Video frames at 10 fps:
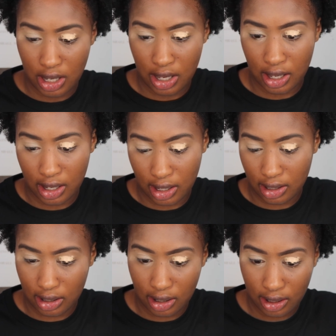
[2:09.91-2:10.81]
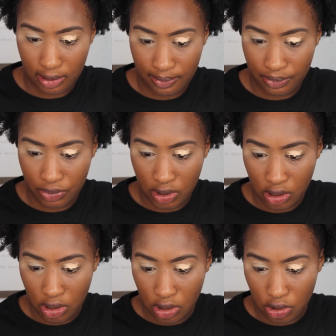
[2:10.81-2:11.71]
and
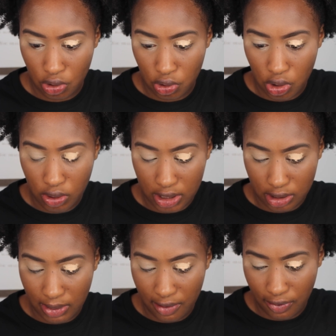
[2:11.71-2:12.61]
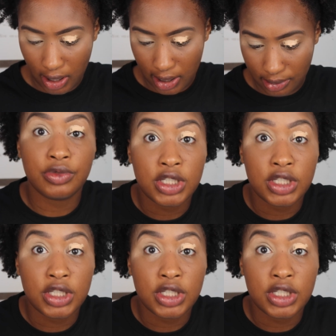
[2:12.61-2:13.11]
Google is my friend.